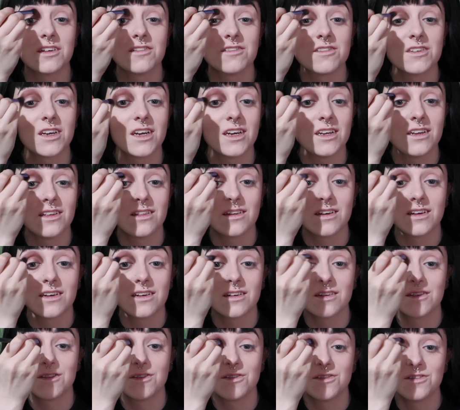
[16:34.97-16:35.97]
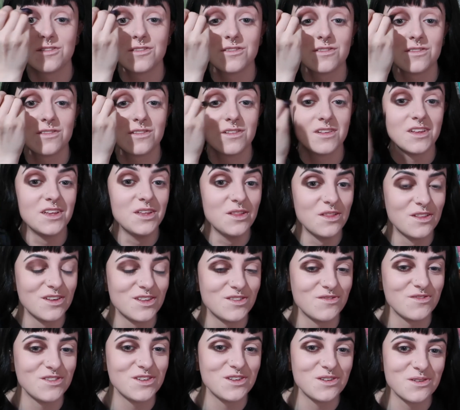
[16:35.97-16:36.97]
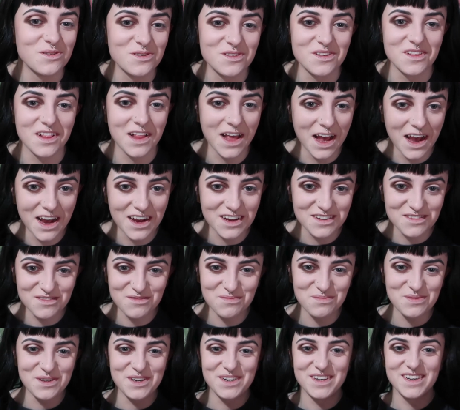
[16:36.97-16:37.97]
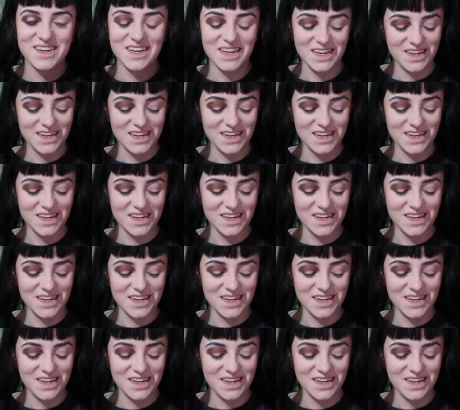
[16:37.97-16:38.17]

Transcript: say anything because this video isn't live, but